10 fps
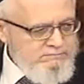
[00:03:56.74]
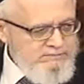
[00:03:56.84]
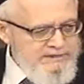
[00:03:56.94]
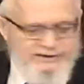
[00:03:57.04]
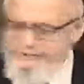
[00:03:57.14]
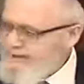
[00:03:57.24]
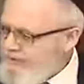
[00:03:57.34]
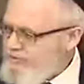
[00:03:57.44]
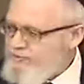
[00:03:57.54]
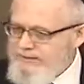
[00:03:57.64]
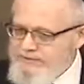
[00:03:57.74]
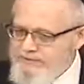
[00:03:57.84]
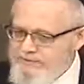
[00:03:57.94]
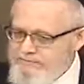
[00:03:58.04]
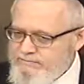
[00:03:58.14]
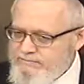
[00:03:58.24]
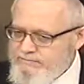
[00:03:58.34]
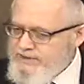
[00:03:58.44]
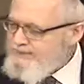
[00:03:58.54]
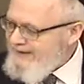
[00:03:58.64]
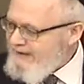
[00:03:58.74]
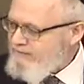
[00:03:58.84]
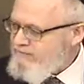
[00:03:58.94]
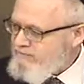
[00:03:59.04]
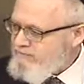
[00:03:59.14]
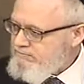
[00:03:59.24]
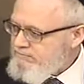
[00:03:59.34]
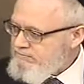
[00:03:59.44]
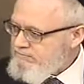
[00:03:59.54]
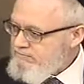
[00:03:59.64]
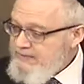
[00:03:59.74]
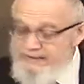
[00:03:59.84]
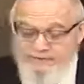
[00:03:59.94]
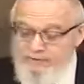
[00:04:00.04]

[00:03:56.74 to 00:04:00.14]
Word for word: is it a valid transfer? It's valid. Even though